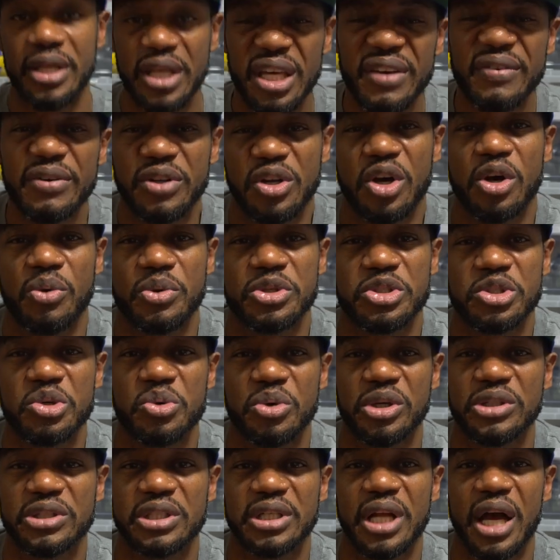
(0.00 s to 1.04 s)
even though it was
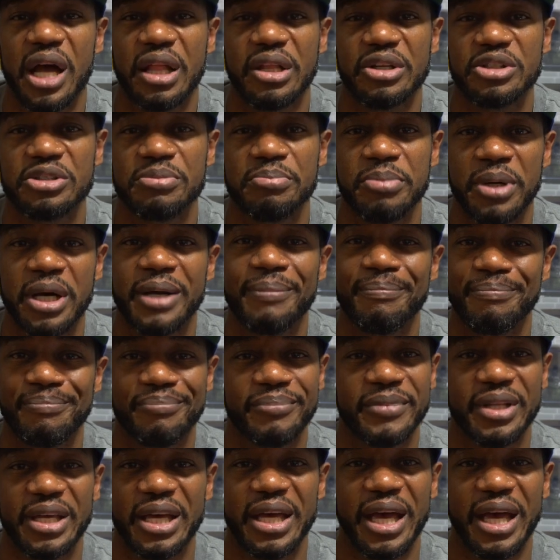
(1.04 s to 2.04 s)
$200, but